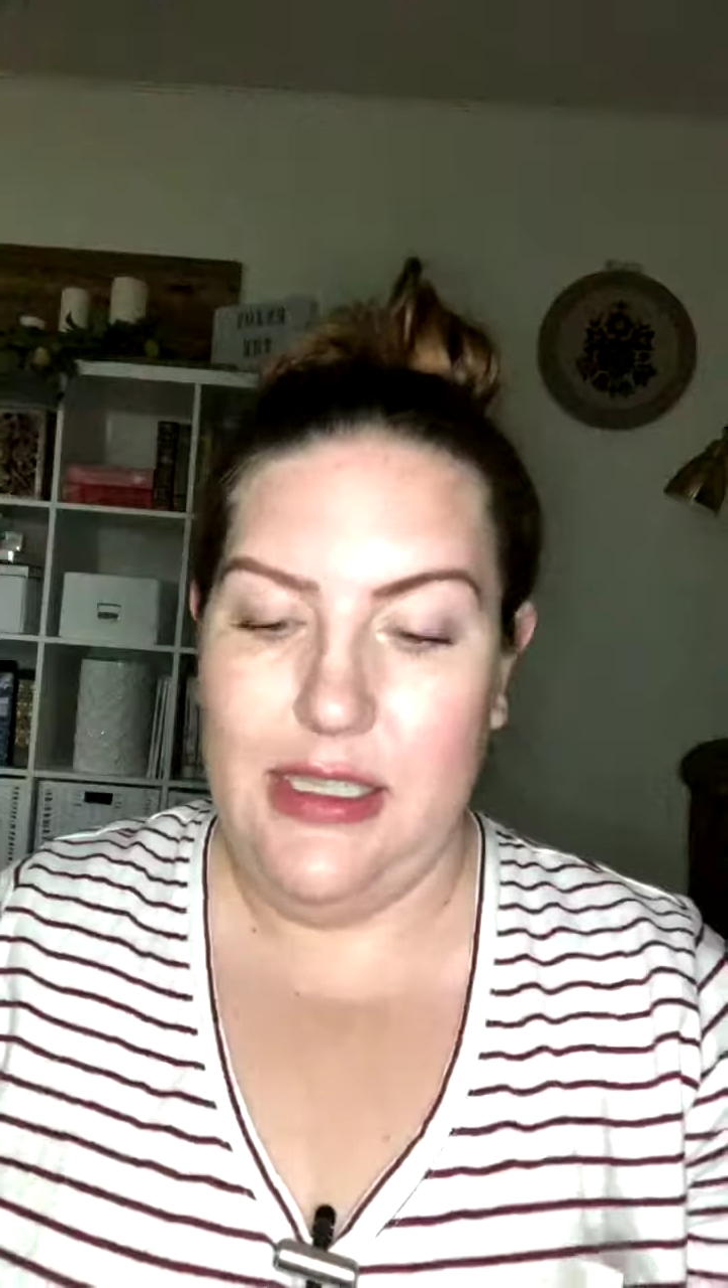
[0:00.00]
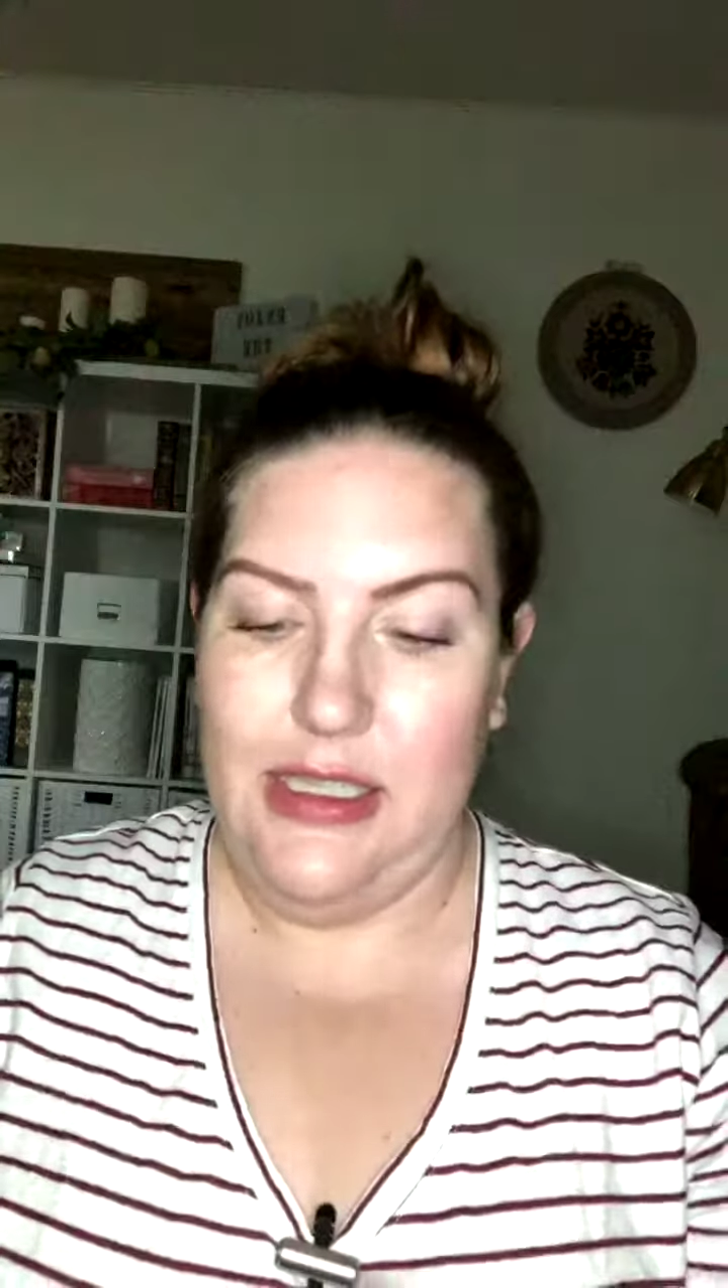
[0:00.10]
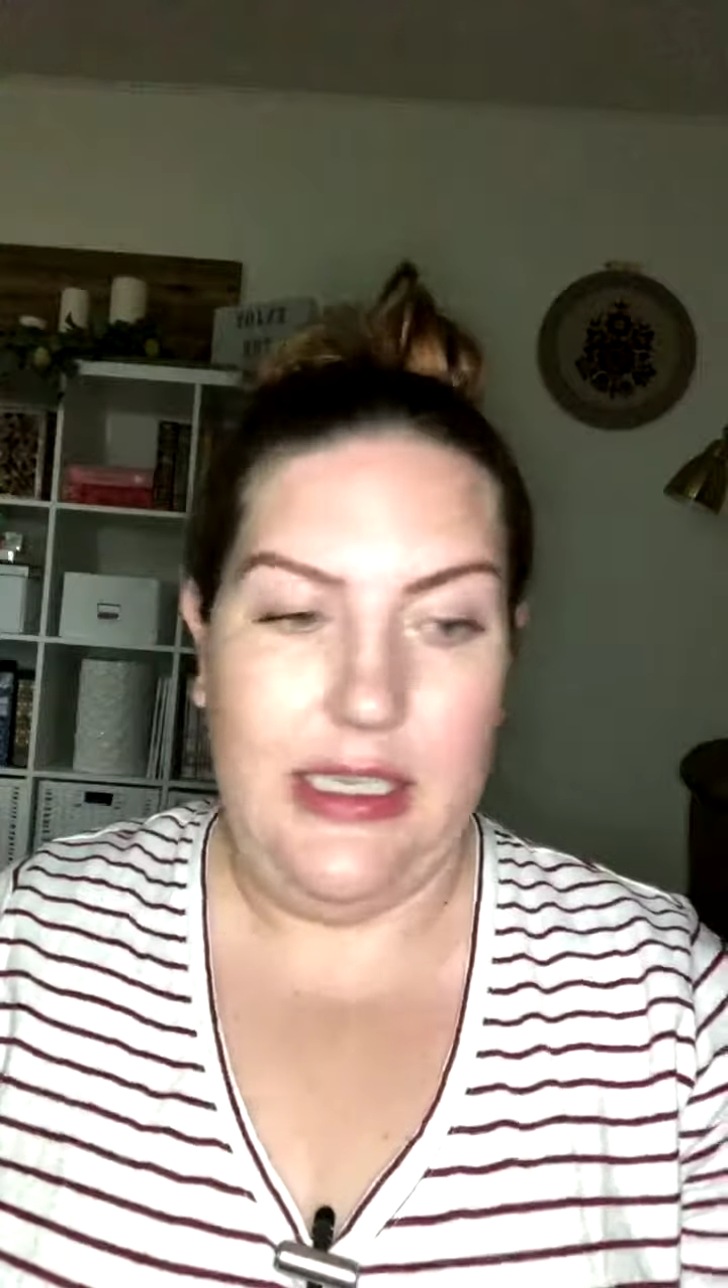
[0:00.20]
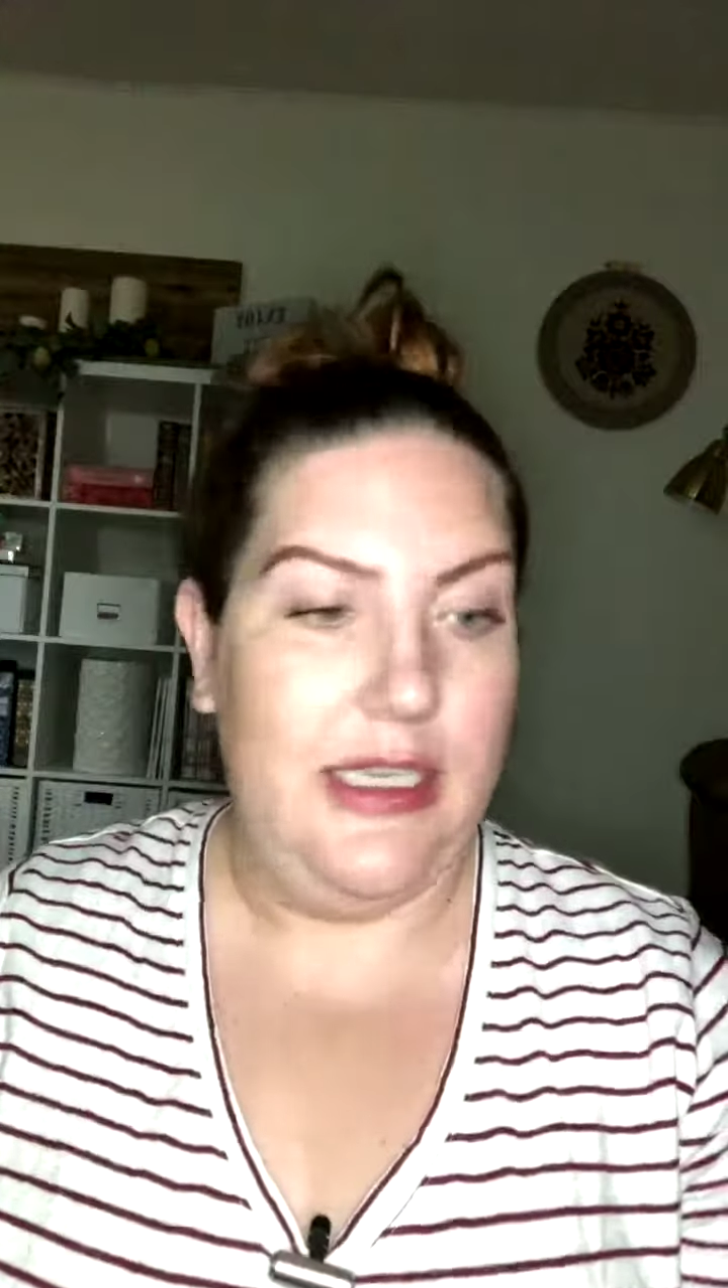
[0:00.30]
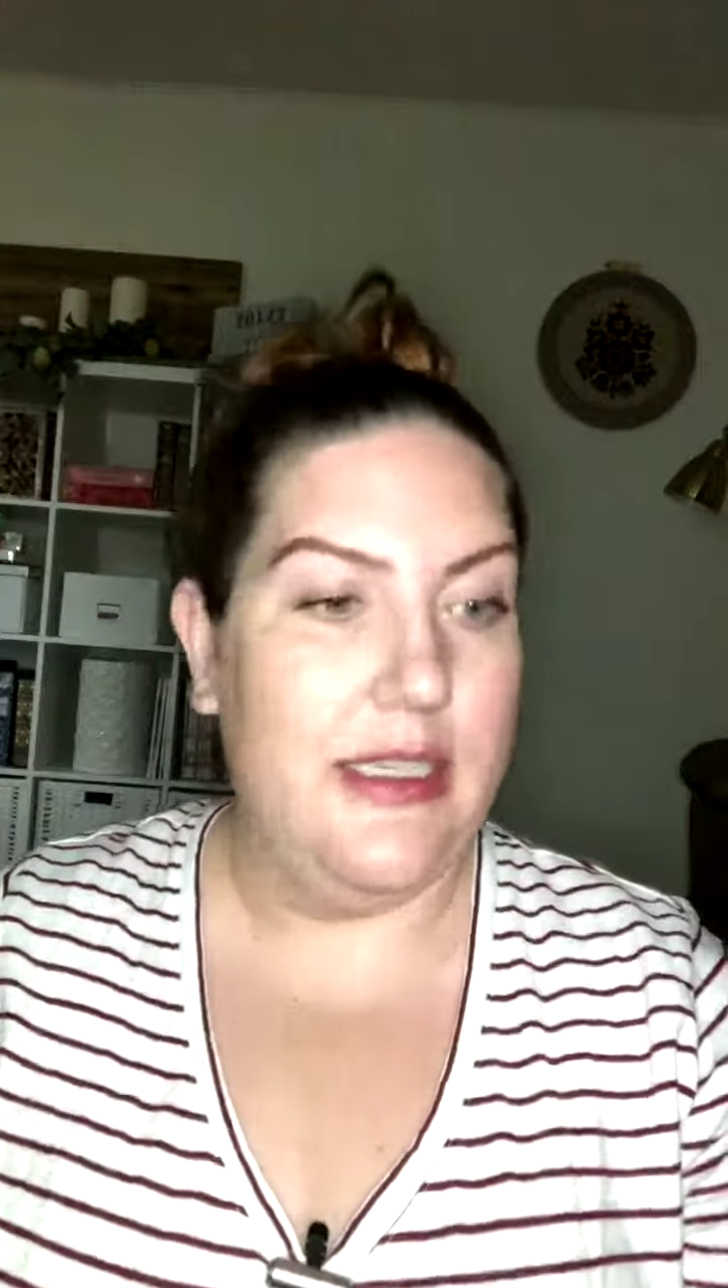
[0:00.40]

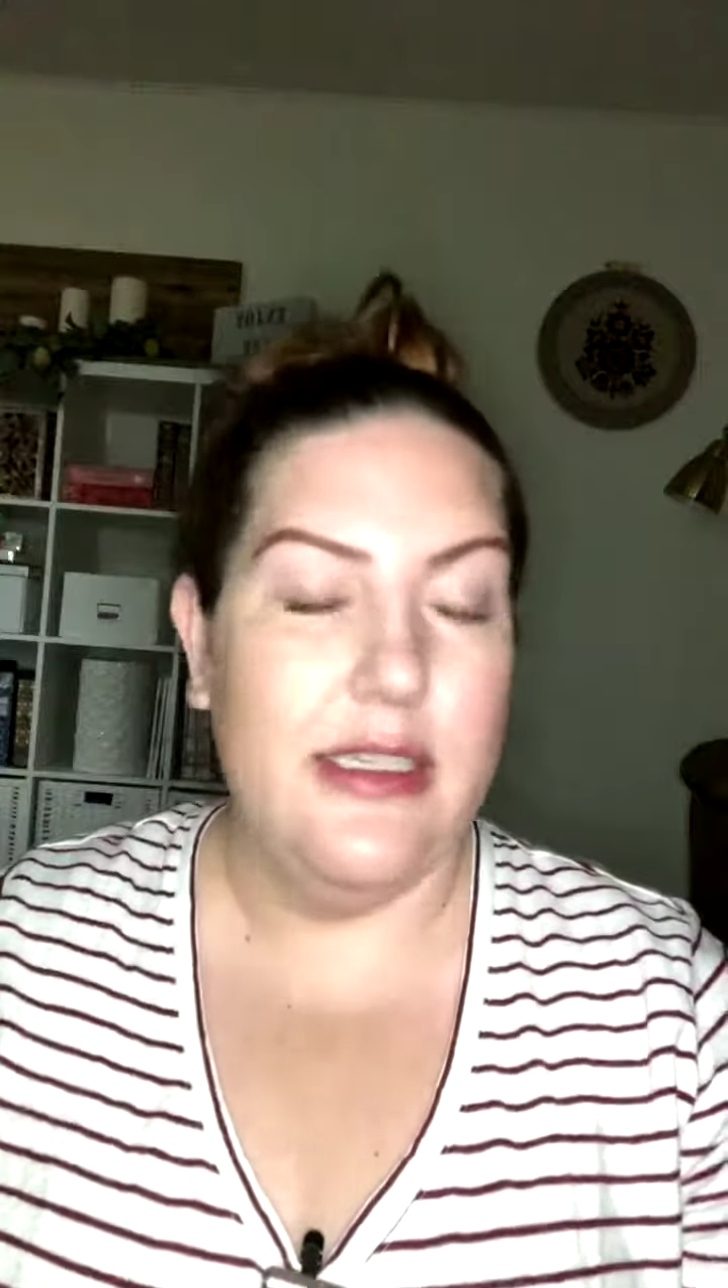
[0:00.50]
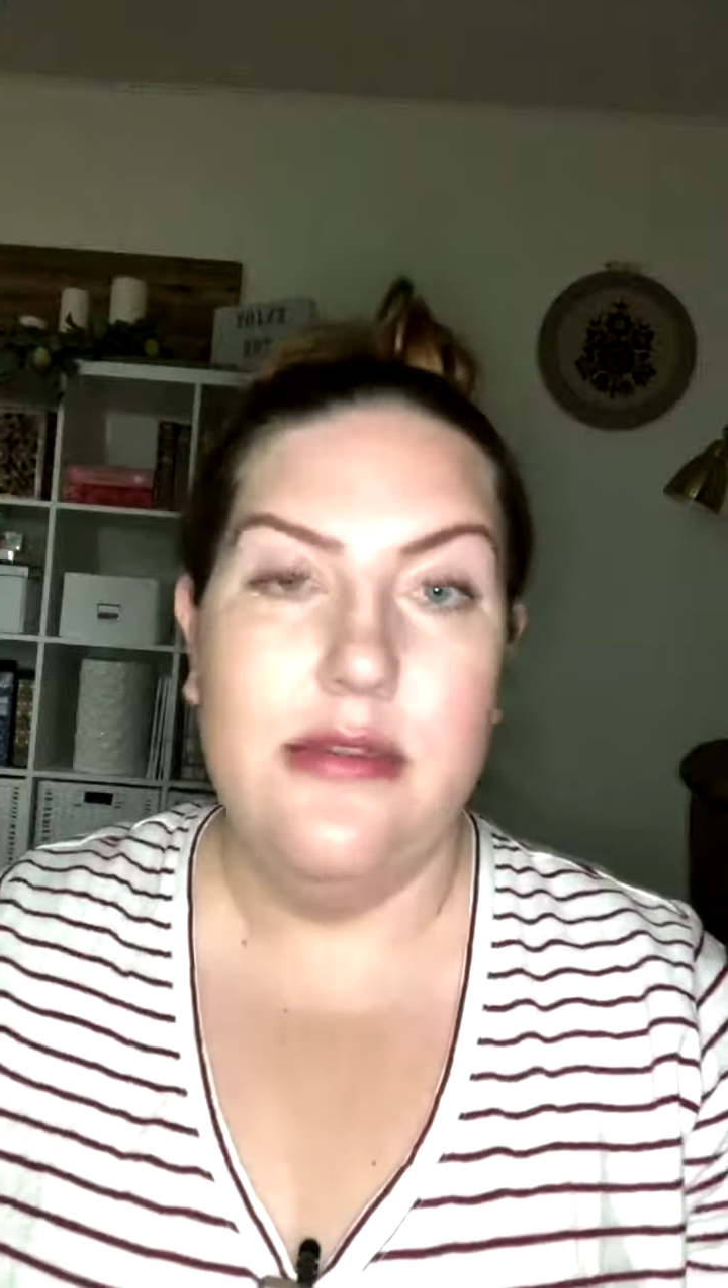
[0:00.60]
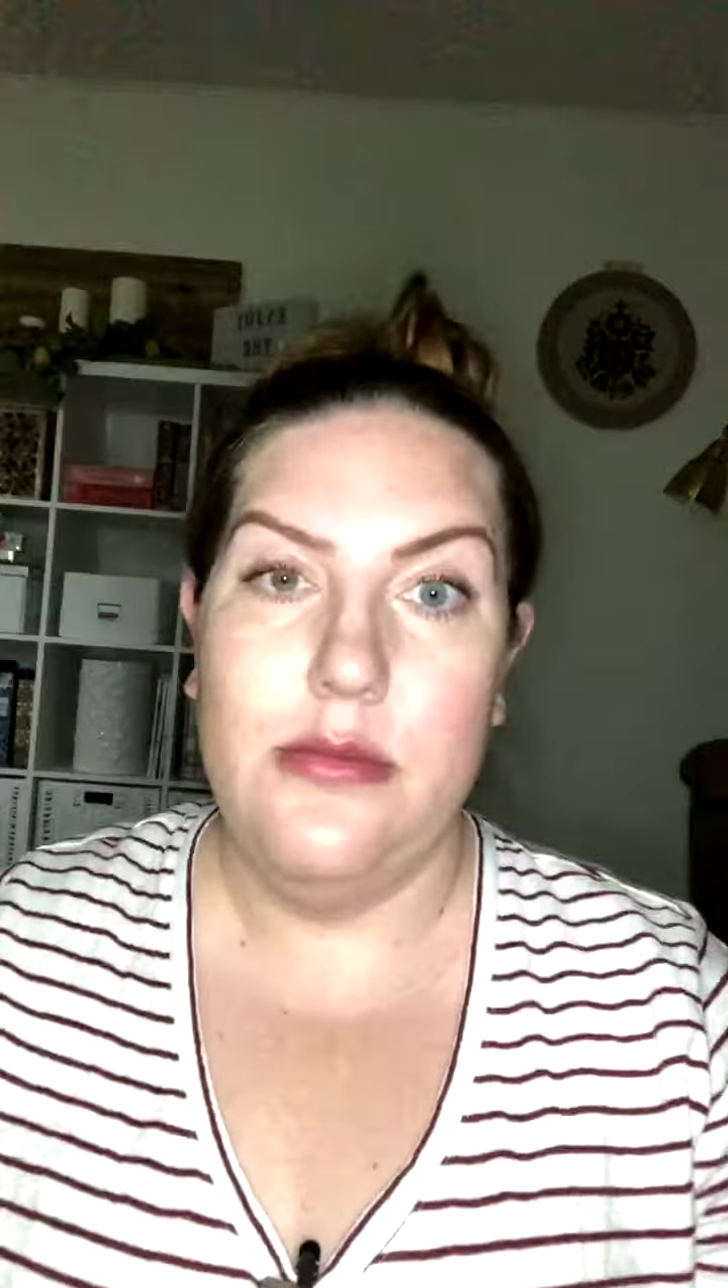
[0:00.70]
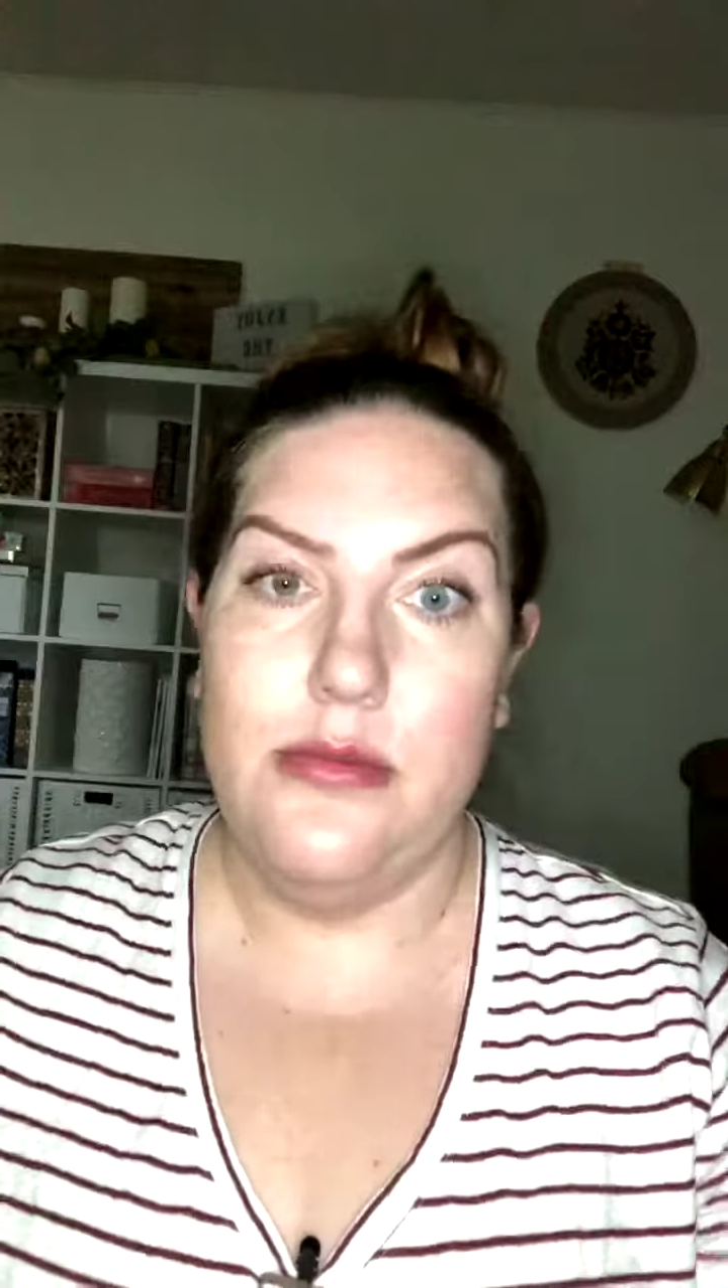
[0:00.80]
like,